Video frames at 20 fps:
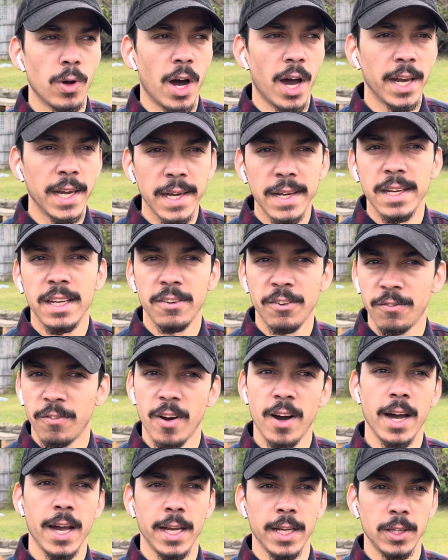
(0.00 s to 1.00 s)

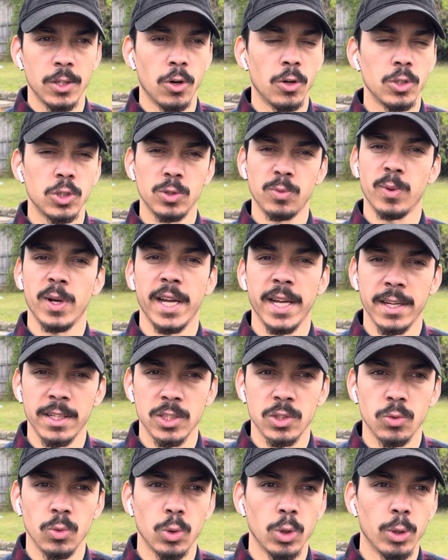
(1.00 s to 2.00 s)
identify those players
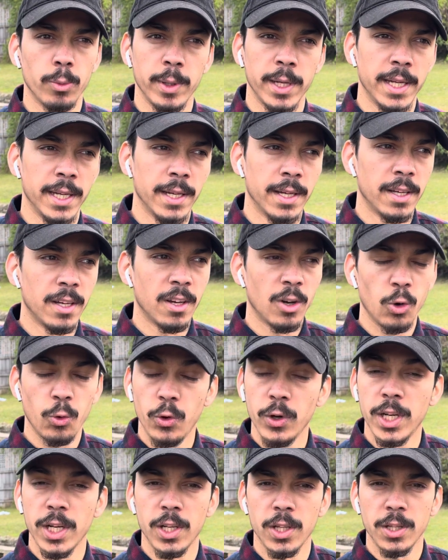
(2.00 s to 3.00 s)
who will be
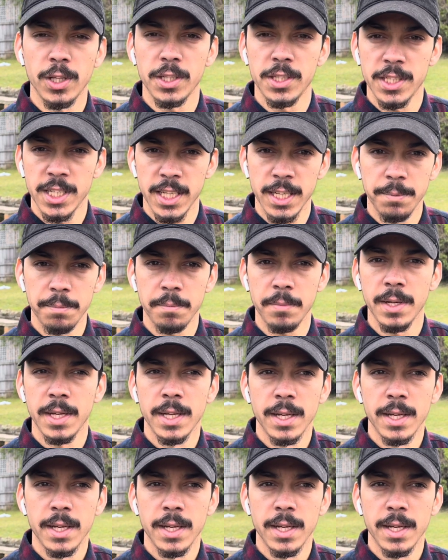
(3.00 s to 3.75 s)
fitted in the team.